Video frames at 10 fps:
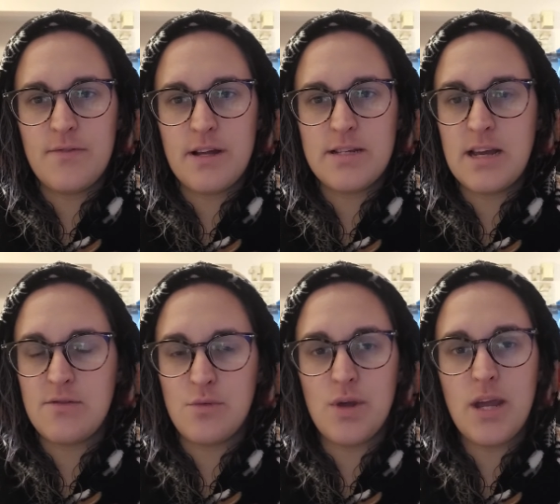a day of
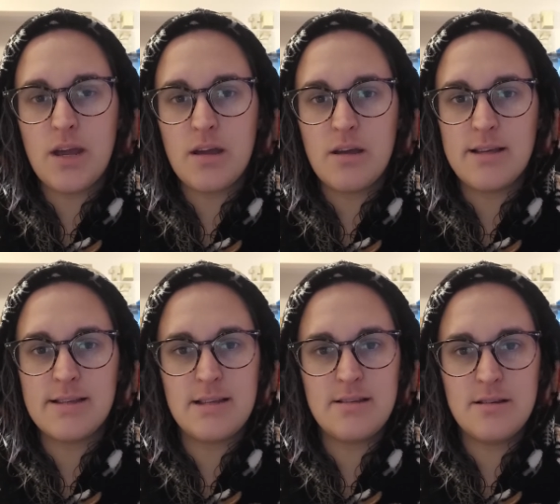the week, a
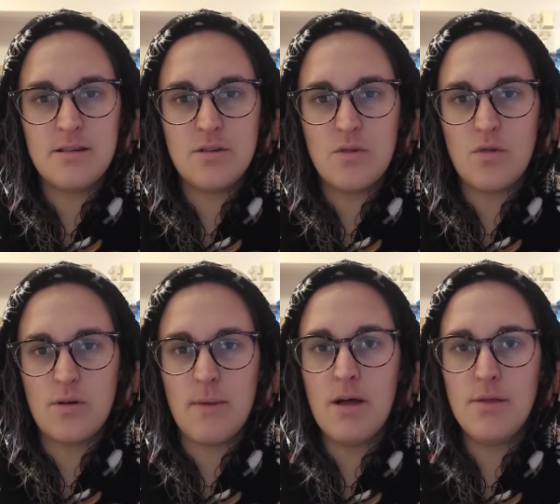season, or a
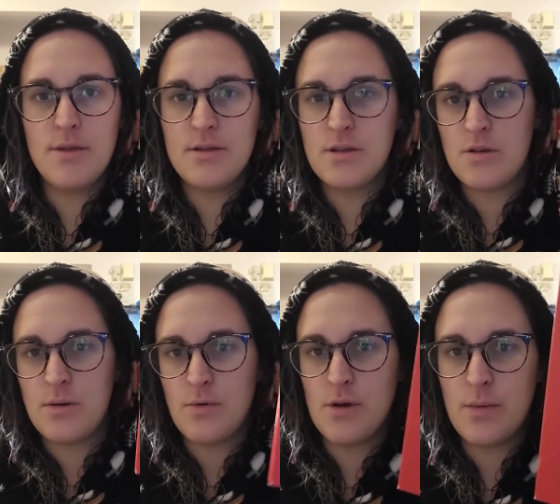month, so
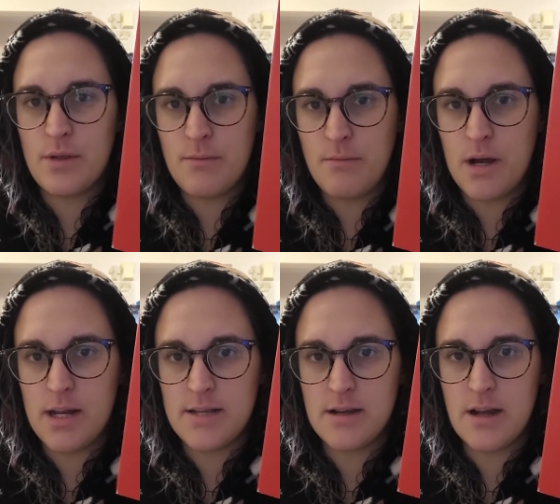I'm going with
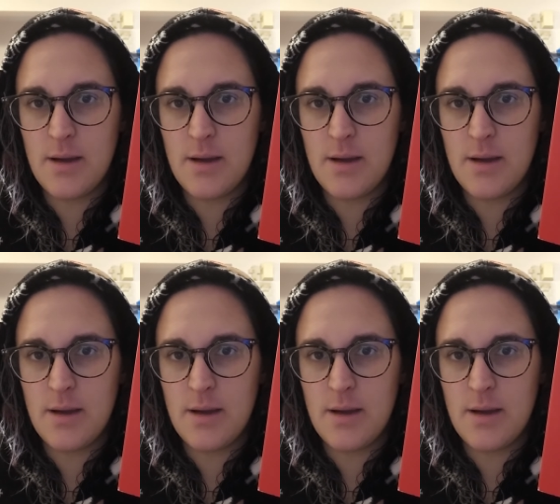Monday's Not